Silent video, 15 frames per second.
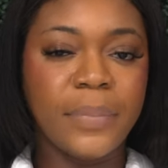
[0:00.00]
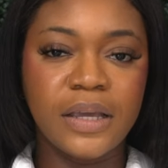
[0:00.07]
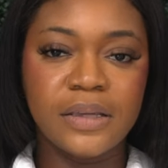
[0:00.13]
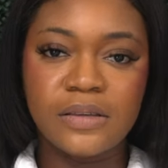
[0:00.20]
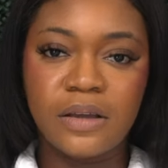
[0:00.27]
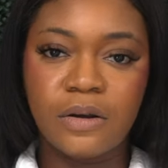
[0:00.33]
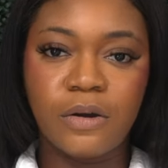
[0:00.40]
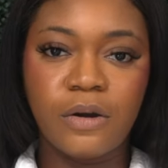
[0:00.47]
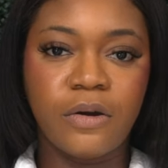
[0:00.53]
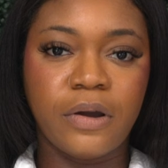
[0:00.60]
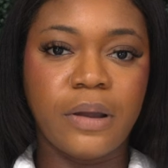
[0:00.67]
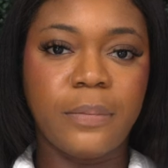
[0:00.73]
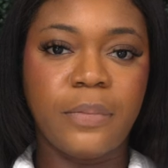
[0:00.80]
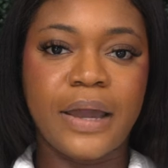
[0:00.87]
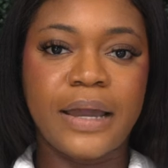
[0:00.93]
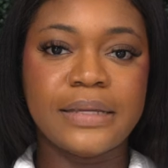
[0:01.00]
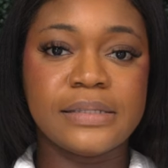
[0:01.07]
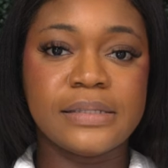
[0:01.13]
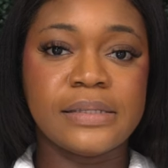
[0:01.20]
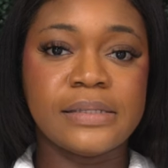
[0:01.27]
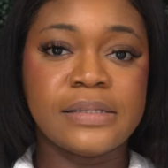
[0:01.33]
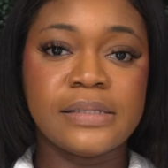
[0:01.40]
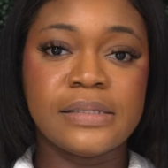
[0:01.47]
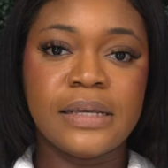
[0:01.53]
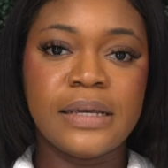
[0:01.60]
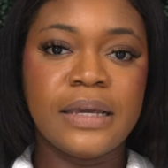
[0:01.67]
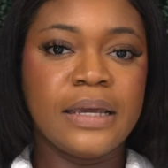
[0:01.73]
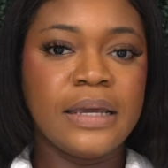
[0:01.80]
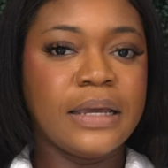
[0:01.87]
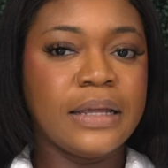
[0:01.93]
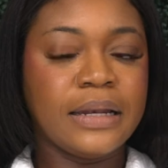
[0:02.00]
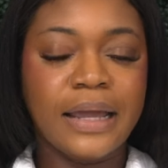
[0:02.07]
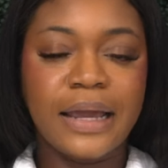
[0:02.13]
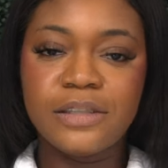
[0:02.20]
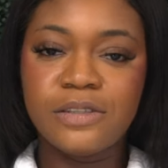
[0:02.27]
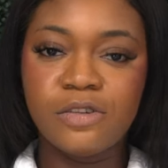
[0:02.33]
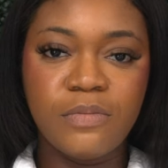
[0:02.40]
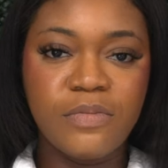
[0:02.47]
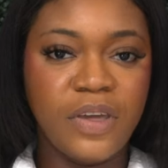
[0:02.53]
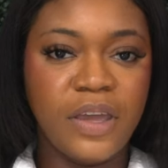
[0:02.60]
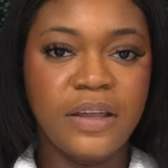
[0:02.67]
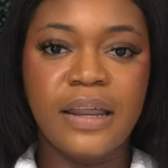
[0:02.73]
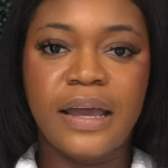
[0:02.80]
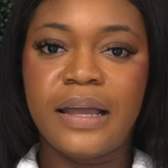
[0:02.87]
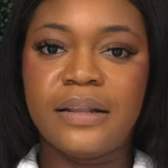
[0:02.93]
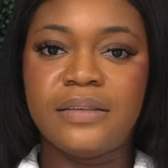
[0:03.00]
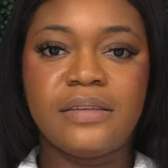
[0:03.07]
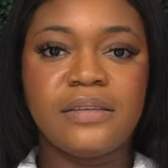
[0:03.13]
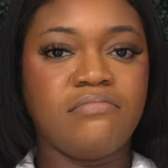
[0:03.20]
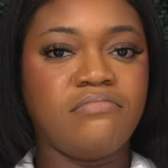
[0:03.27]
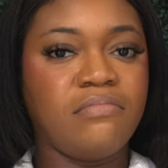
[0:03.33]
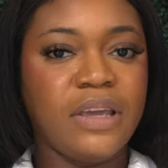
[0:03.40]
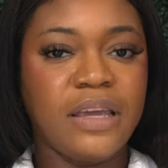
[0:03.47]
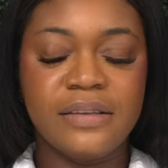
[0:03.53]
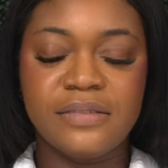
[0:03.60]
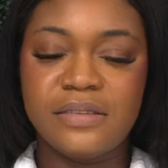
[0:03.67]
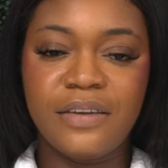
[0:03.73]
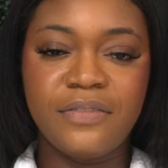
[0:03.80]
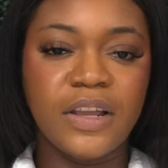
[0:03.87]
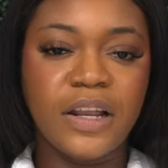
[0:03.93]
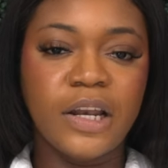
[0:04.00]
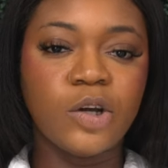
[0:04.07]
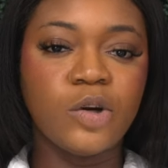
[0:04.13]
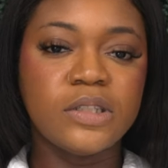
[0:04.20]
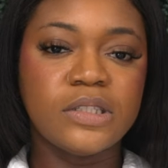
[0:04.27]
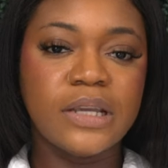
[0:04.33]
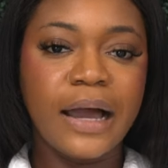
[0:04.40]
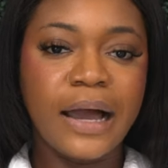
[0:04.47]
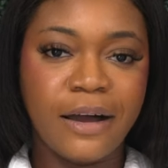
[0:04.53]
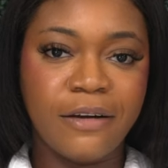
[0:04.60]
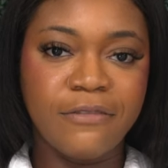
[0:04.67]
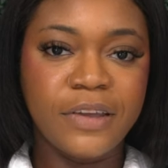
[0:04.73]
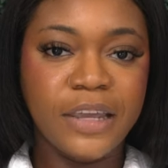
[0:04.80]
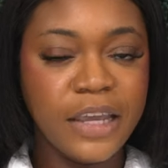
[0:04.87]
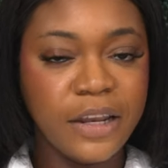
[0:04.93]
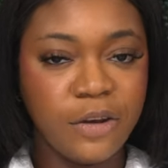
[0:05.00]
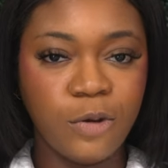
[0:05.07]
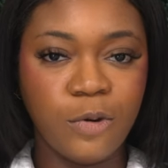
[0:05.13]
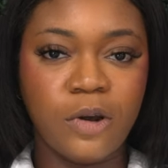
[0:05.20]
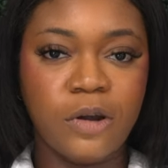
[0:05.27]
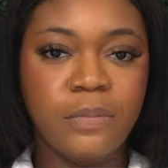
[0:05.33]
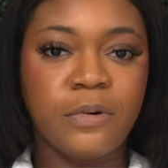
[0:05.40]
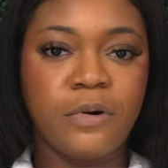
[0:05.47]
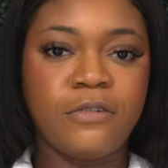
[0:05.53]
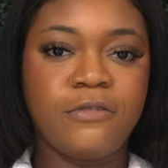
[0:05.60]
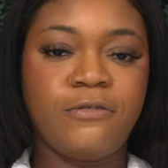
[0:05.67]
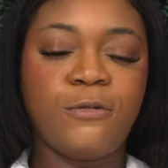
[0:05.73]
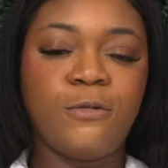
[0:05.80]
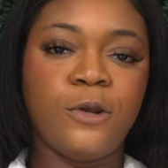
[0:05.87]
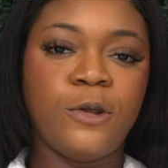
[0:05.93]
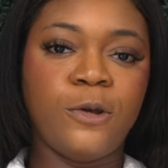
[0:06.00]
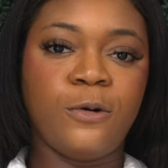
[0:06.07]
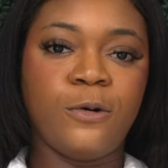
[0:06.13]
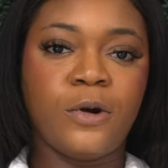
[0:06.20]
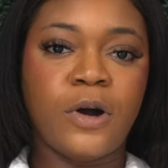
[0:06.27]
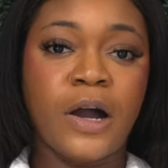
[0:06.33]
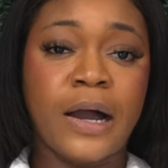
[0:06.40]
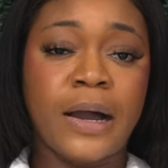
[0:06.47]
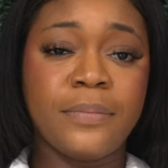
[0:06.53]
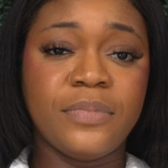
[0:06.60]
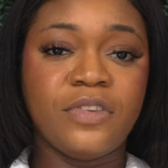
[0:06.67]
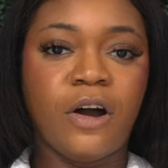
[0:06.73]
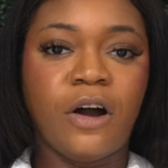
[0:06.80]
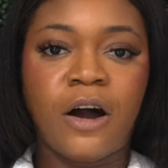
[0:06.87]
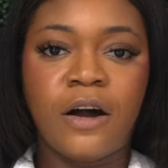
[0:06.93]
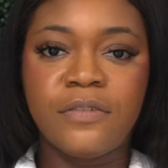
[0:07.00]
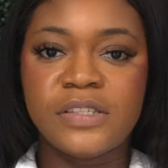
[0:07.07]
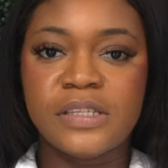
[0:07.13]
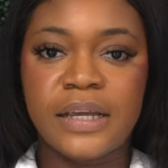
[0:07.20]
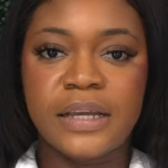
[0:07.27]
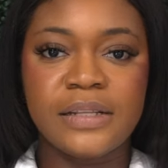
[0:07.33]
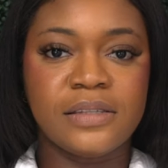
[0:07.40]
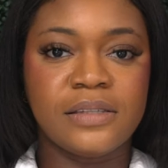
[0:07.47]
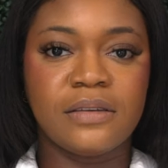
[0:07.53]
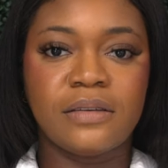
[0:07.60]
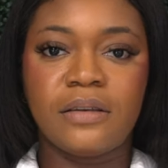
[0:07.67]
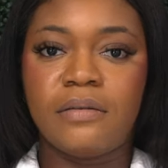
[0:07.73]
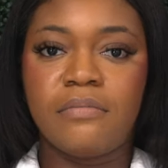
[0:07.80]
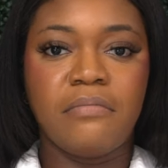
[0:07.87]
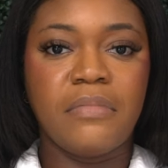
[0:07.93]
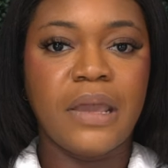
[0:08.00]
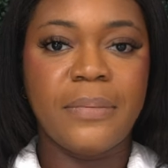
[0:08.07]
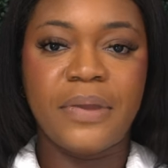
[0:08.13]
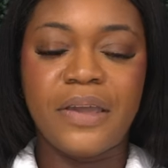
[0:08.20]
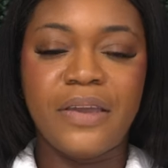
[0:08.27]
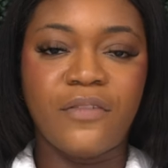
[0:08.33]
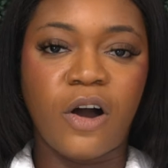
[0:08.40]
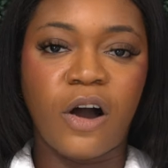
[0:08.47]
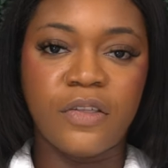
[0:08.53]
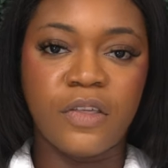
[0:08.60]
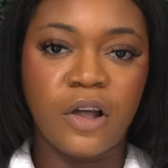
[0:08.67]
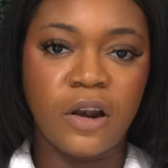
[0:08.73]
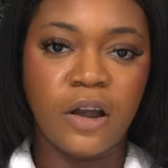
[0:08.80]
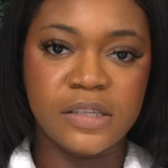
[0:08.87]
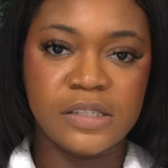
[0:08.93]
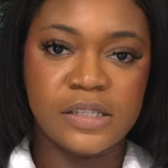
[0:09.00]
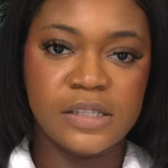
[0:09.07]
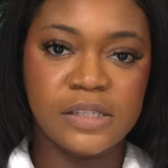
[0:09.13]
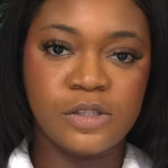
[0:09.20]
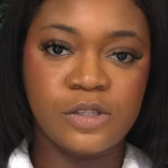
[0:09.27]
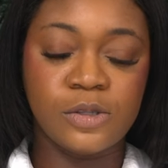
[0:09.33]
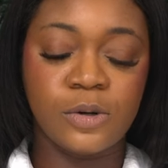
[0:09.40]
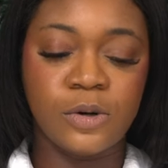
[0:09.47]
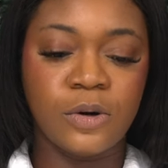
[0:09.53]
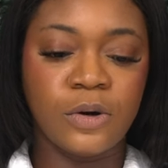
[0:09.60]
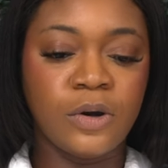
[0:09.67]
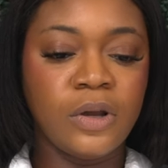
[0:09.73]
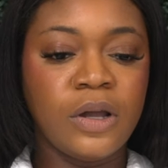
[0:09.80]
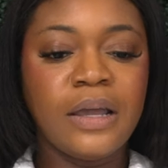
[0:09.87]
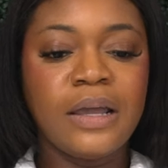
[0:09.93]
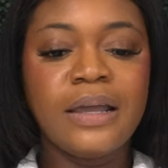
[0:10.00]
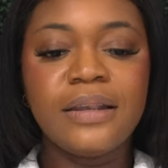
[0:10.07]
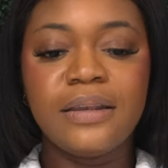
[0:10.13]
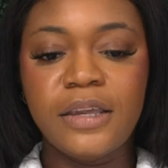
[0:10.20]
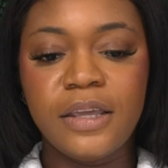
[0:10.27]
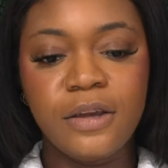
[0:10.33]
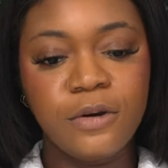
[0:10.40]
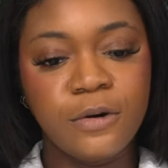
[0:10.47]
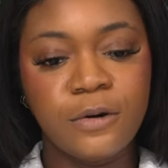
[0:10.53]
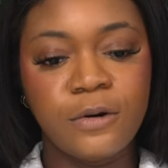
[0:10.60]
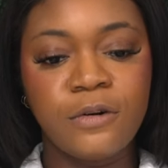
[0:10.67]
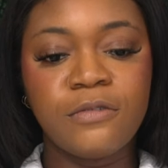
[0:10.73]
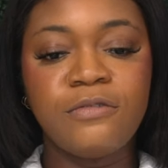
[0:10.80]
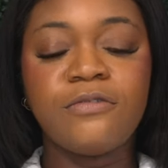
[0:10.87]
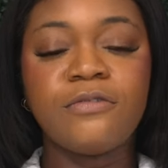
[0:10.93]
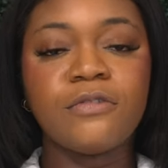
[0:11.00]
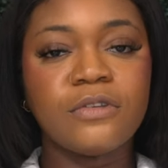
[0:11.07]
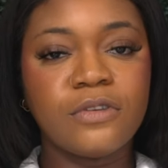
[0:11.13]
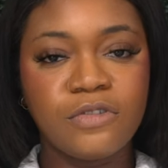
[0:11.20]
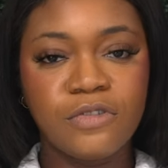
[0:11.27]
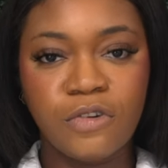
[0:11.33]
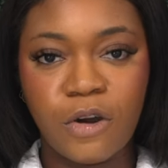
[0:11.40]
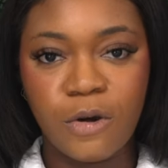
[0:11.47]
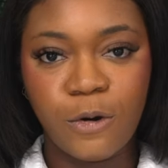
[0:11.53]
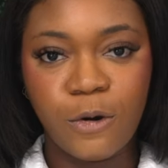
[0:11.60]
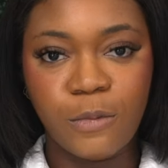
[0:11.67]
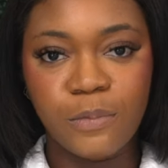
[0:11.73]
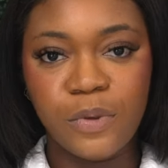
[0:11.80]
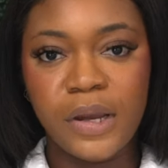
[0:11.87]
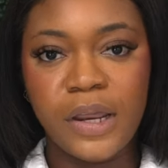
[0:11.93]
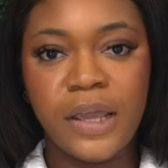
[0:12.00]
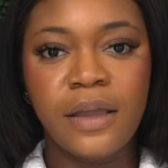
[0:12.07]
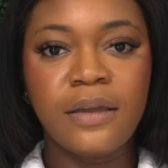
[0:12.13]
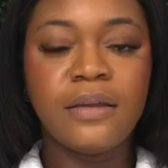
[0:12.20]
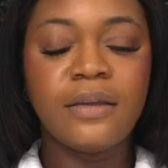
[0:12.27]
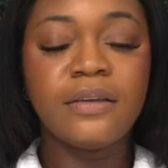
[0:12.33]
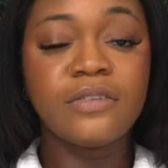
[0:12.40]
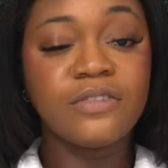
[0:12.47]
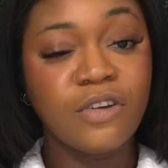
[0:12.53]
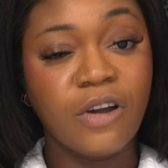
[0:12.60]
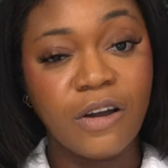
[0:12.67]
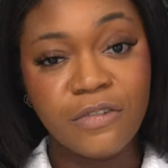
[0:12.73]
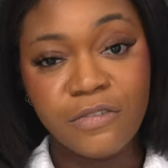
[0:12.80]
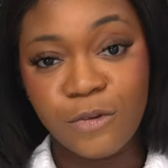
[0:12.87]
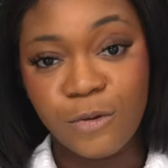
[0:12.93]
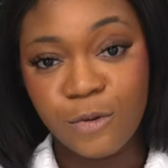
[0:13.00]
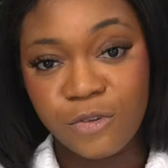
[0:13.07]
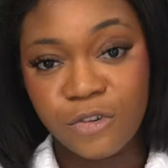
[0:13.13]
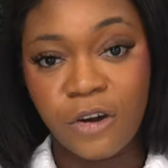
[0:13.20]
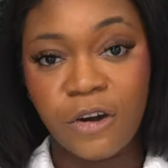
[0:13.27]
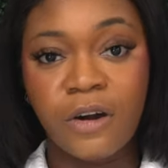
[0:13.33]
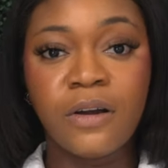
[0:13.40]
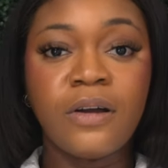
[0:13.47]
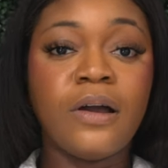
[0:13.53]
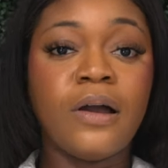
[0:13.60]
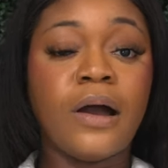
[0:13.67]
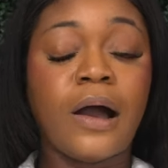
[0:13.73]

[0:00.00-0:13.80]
based on the current prices. That's something that is definitely good to have in your portfolio to offset maybe even other losses. So DCOVE, strong company, strong future,